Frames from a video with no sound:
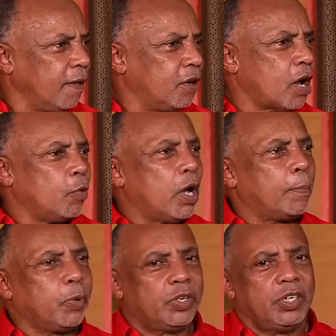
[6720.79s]
You know, we
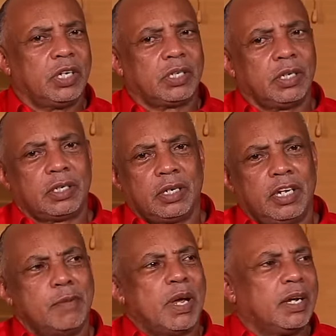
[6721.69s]
appreciate it.
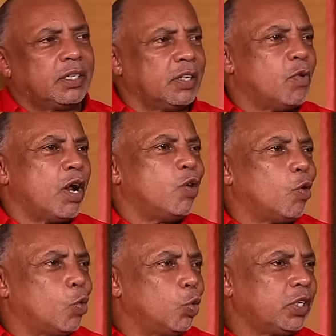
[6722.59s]
Damian is the one now
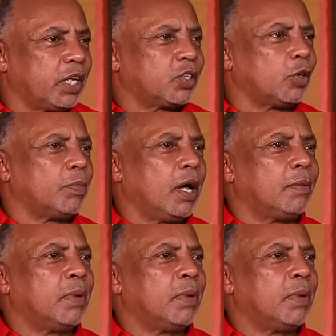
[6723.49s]
who takes up that